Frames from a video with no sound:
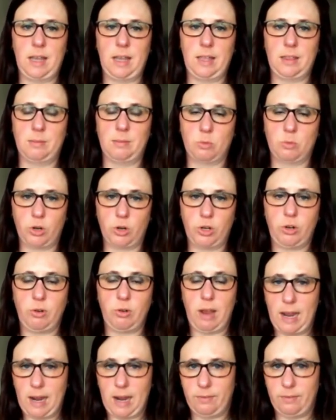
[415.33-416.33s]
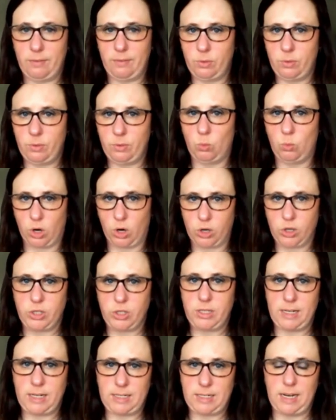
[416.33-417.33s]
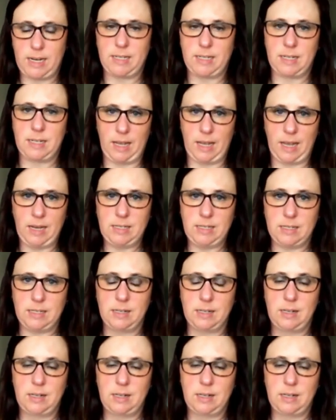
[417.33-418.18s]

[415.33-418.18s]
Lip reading: the more you have, the worse they tend to get.